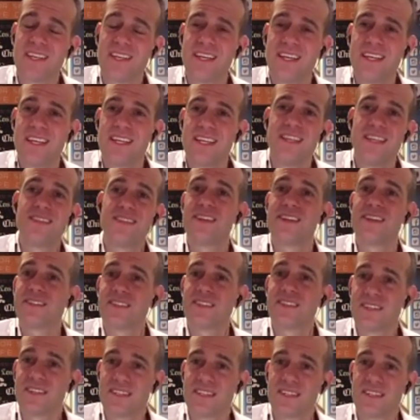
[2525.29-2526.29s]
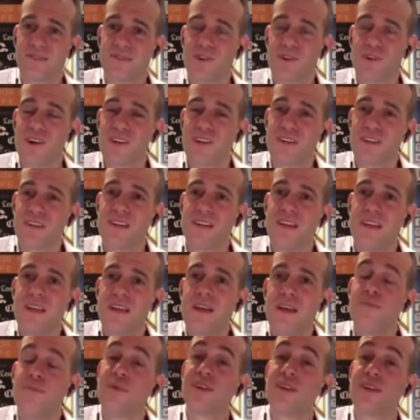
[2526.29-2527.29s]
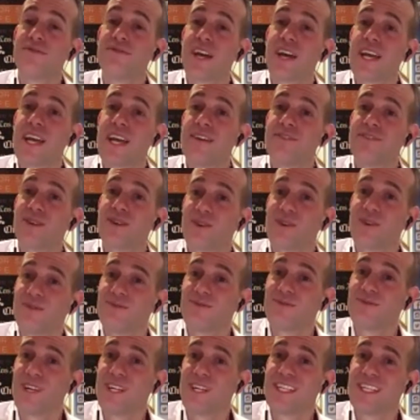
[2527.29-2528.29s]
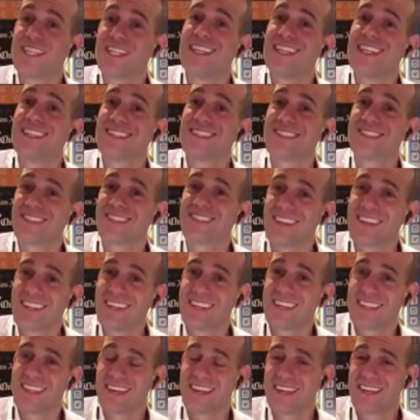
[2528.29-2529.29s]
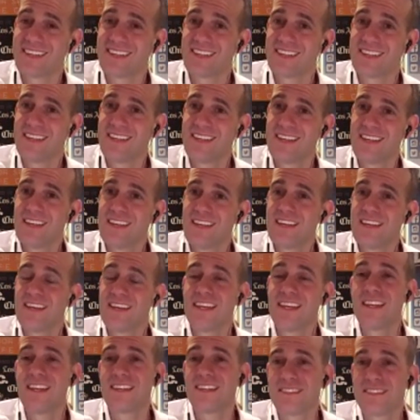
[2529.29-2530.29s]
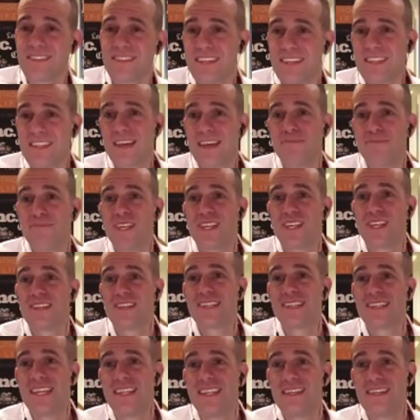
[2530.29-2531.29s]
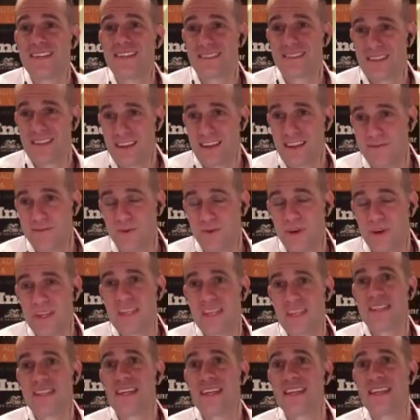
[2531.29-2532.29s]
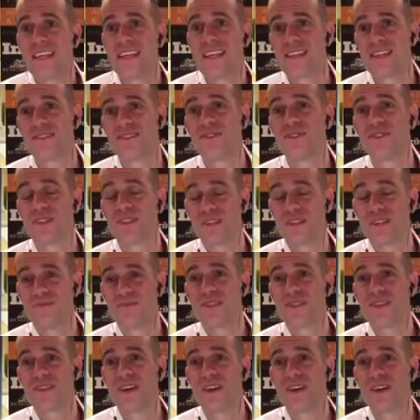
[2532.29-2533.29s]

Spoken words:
He's not done anything wrong. But if I have a girlfriend and he doesn't like that because he doesn't have one, and then he has to look at himself.